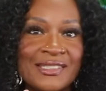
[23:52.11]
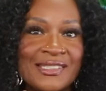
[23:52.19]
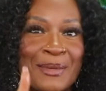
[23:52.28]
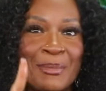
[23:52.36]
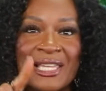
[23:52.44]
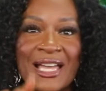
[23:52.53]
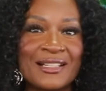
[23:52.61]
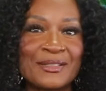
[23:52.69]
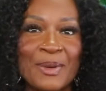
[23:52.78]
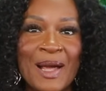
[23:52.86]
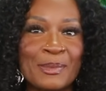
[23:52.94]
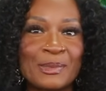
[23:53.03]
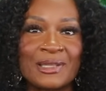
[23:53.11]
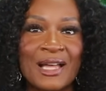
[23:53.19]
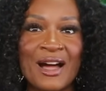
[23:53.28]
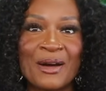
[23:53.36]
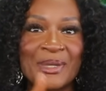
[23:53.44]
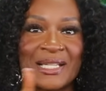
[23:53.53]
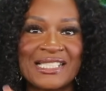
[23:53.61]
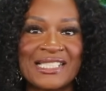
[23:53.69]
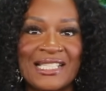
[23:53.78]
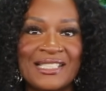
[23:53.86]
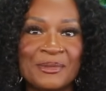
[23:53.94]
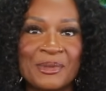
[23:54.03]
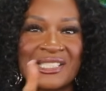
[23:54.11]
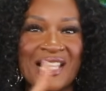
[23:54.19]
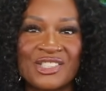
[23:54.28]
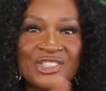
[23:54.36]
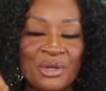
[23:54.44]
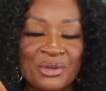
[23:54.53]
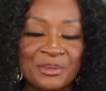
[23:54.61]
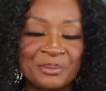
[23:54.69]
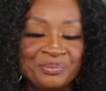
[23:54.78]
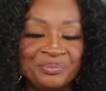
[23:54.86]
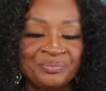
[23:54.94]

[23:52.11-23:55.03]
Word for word: Some of y'all done probably already seen them because I showed them.